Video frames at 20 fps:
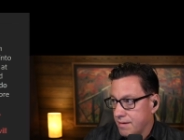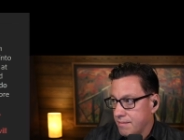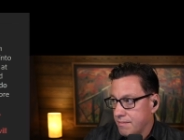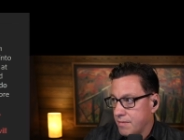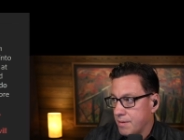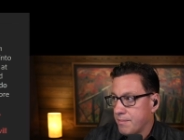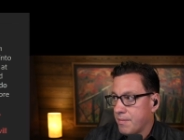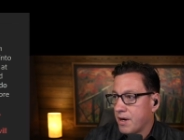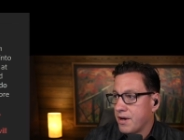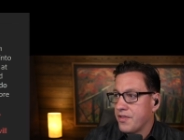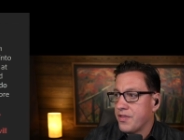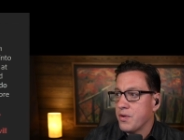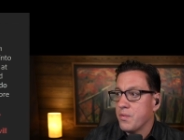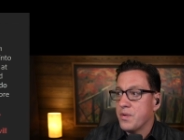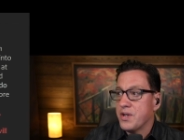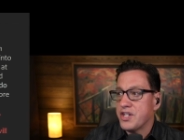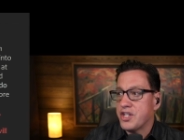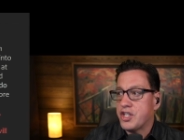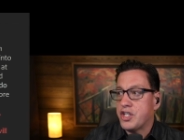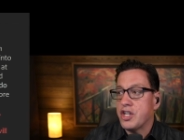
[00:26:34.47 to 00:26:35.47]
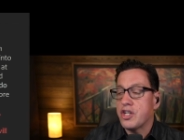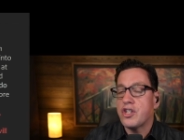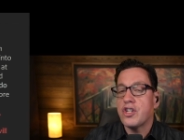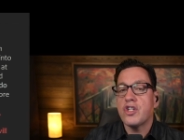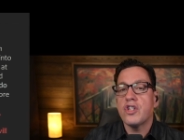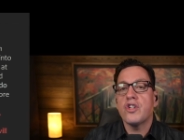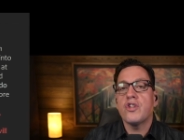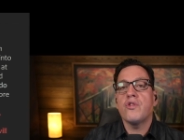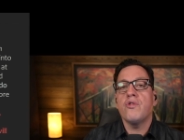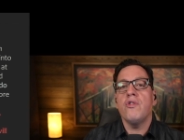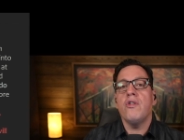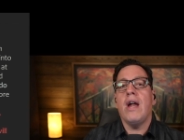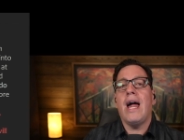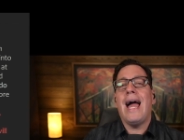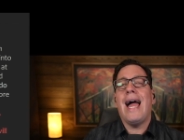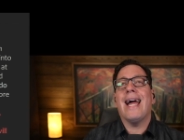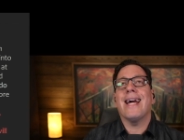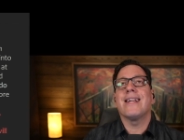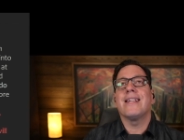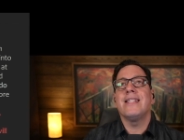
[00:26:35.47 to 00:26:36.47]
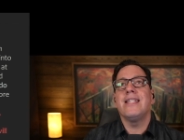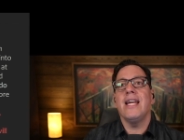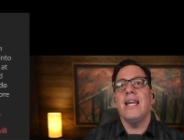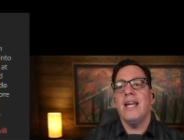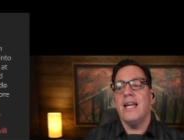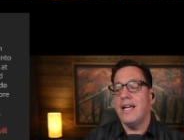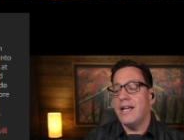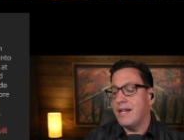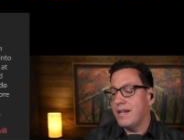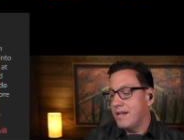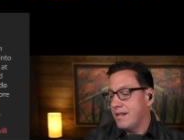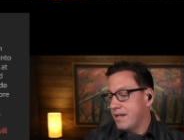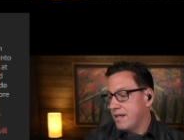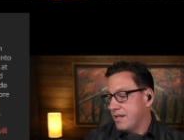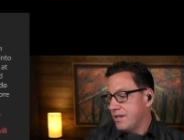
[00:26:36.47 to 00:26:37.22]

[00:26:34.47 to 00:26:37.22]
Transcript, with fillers: But Martha was distracted.